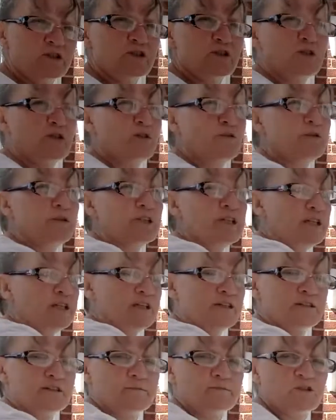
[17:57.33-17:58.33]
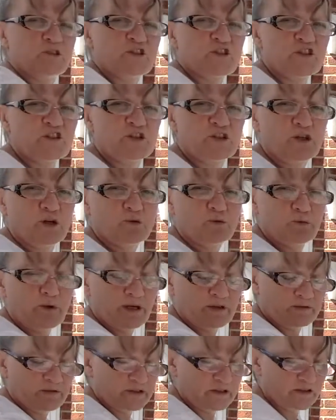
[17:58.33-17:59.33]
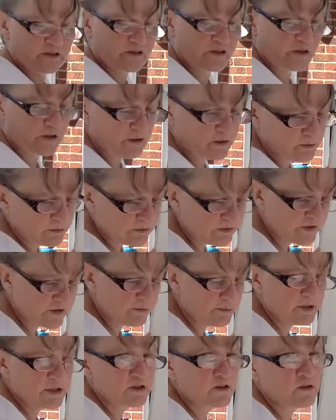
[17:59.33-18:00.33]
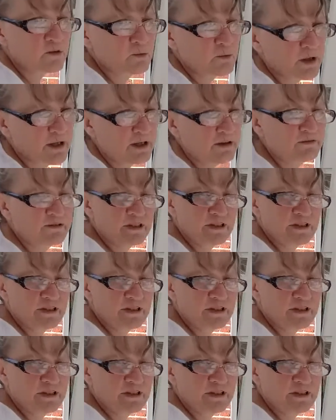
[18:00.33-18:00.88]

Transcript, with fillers: to do is I'm just going to go round in a circle, similar to the way I've